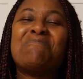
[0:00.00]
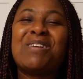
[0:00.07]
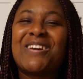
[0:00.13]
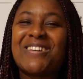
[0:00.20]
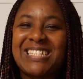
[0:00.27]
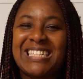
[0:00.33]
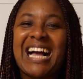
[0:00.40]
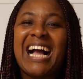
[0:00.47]

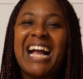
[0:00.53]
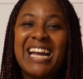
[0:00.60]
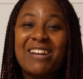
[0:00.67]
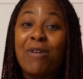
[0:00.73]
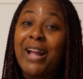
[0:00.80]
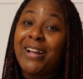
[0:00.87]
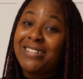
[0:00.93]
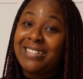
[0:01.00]
Because I had
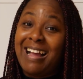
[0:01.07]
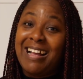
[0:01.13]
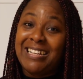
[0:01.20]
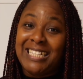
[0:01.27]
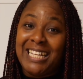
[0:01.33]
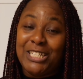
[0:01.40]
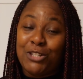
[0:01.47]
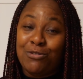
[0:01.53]
recognized
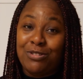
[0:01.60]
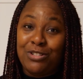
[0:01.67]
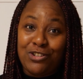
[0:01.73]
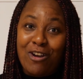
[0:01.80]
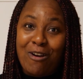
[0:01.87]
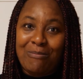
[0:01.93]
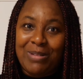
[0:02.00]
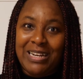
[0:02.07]
that she was
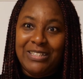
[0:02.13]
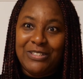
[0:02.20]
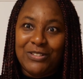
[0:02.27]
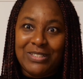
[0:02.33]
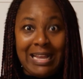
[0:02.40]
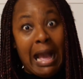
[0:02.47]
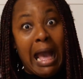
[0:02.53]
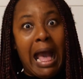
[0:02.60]
German, and she
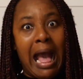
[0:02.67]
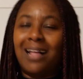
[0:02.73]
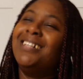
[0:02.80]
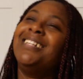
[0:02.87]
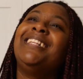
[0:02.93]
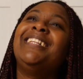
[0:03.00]
was like, "Ah!"